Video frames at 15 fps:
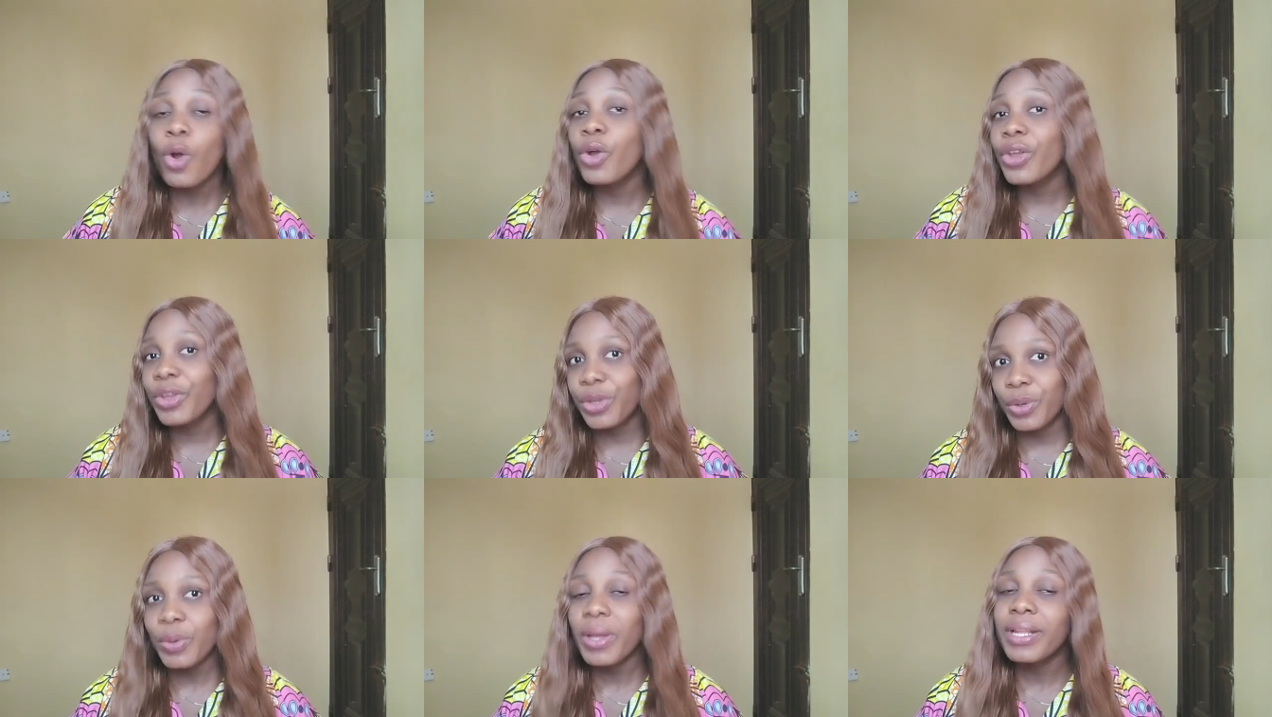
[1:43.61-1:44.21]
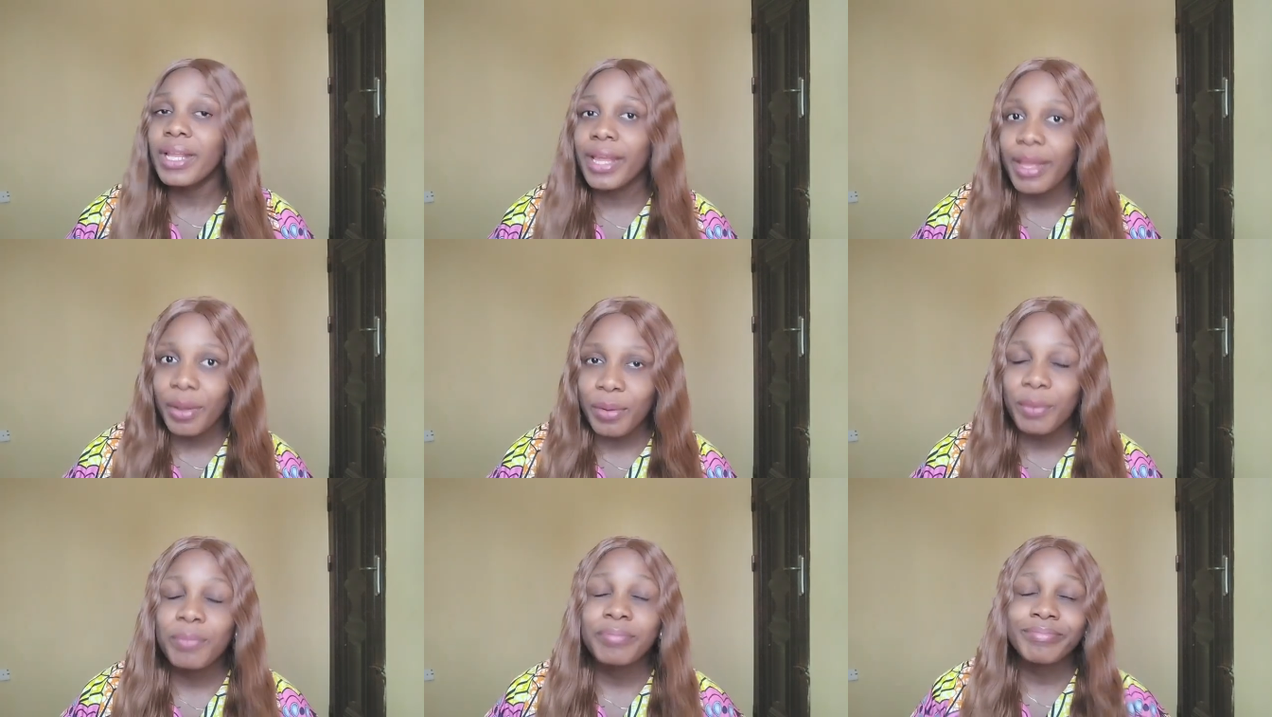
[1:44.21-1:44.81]
or a girl and a
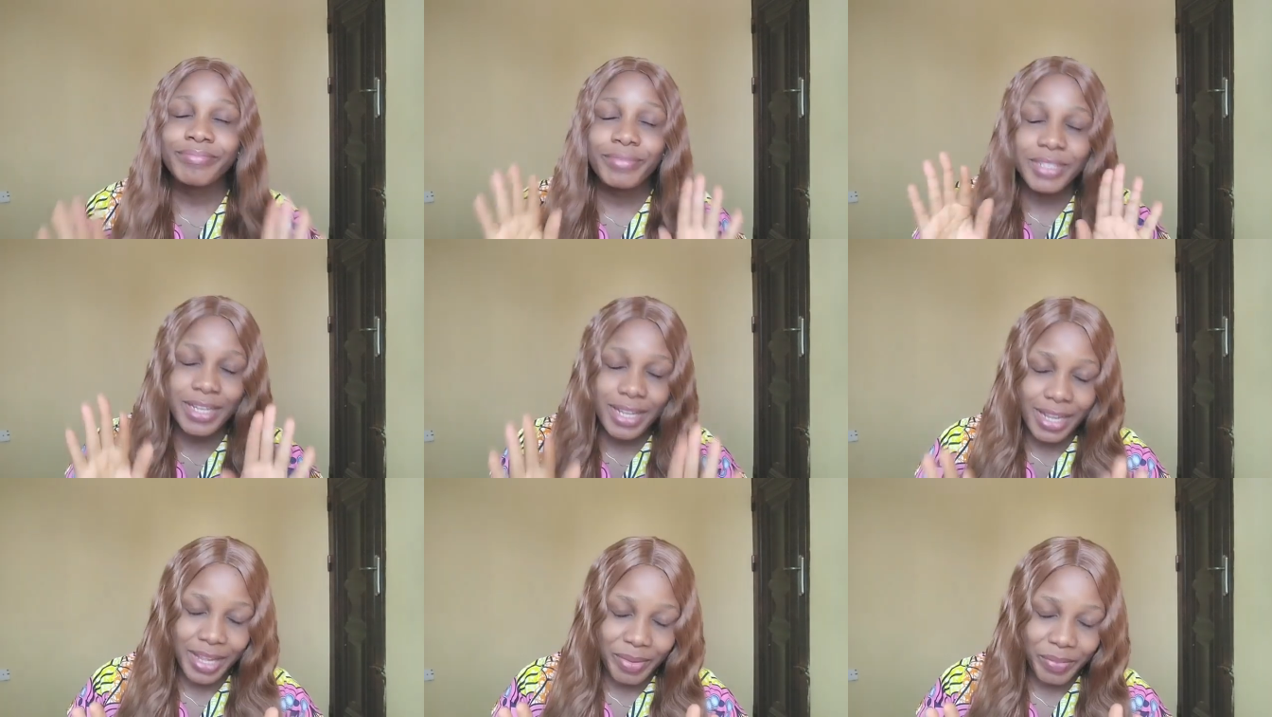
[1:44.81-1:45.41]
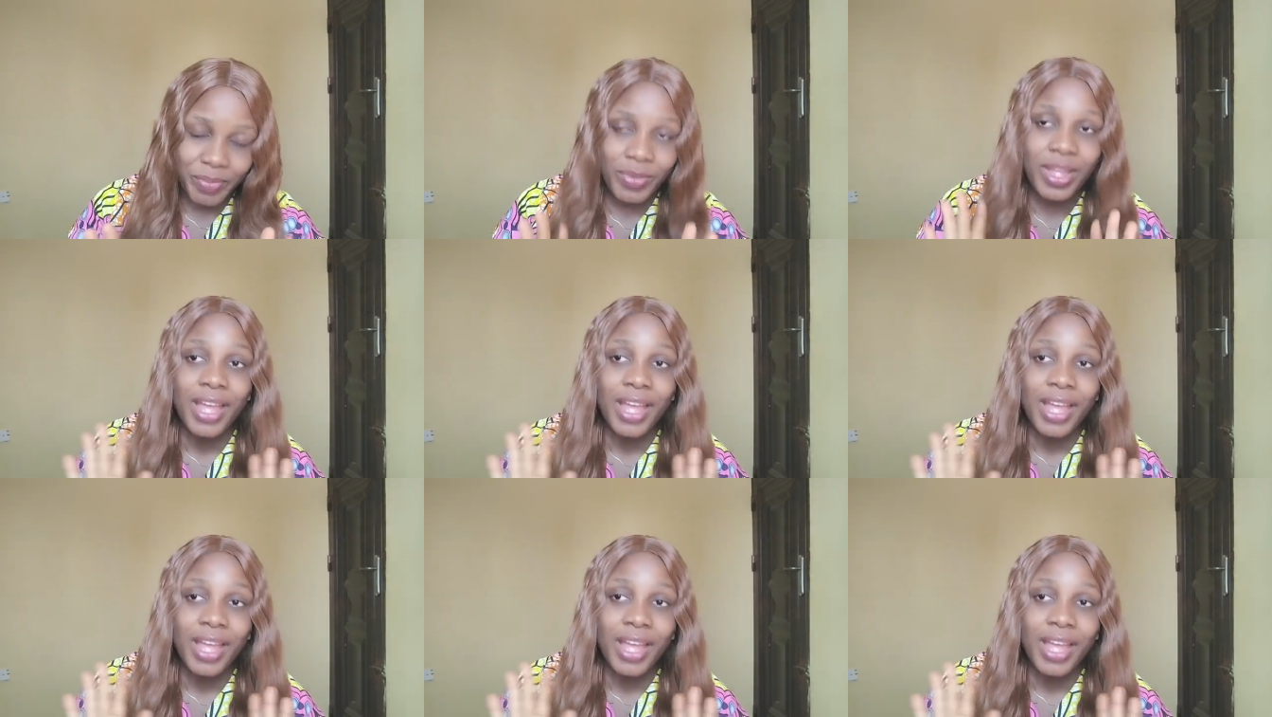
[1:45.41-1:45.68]
girl. Yeah.